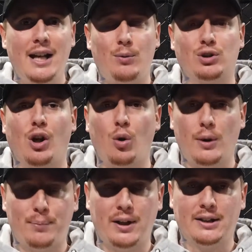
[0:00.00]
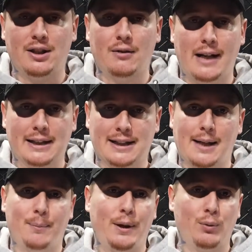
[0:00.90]
it was not only predicting the right
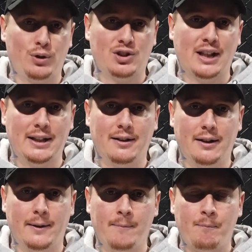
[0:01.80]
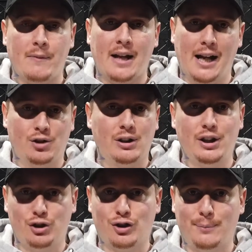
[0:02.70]
side, but it was saying that
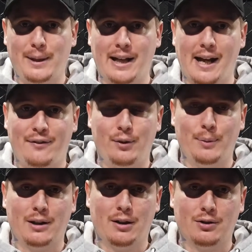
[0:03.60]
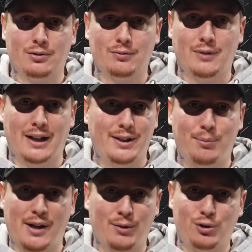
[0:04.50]
actually you should be careful because Randy
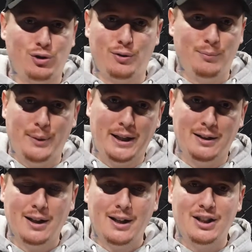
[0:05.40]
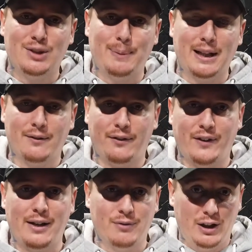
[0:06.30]
Brown shouldn't be this big of a
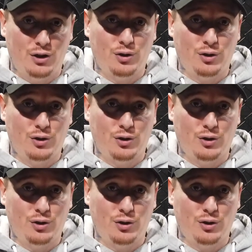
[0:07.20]
favorite. He